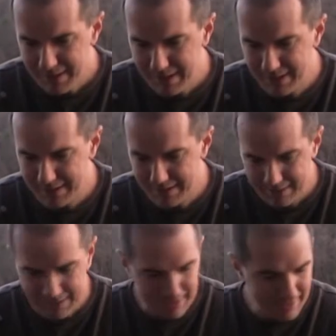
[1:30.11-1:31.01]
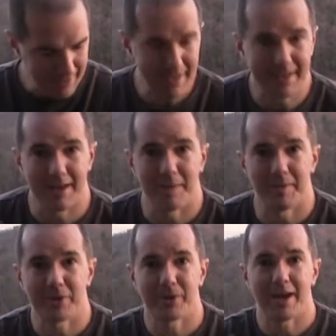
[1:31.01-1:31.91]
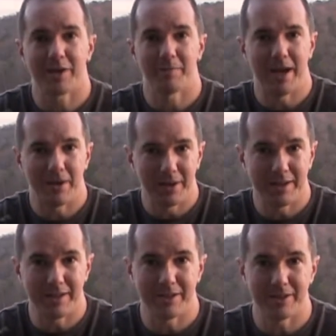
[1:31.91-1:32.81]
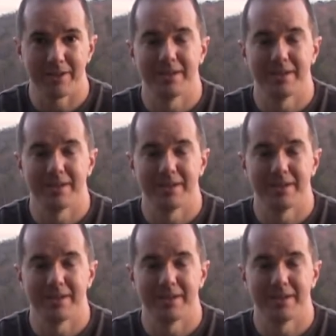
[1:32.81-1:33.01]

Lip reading: and like I have my tracker mat right here.